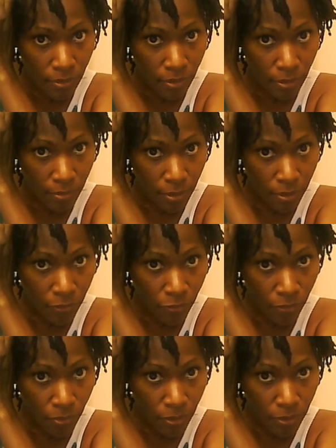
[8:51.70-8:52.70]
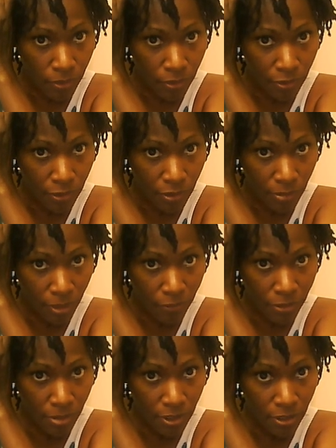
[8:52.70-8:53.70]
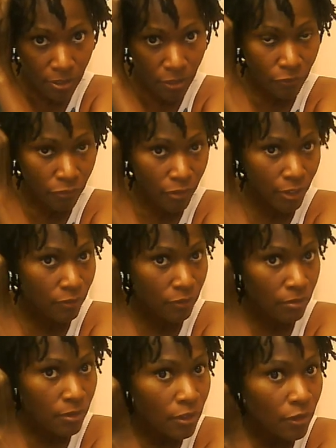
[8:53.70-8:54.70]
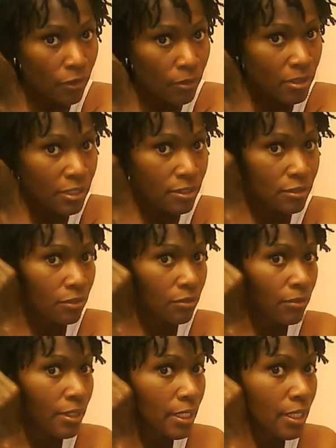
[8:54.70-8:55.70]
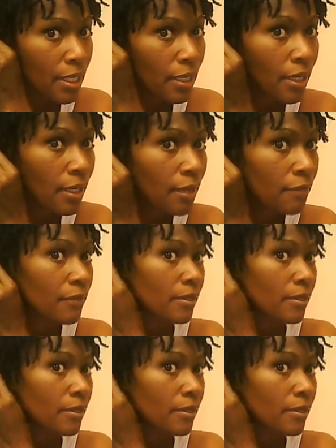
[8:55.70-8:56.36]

I'm gonna go through and snip off some of these little frail pieces of thread that I have,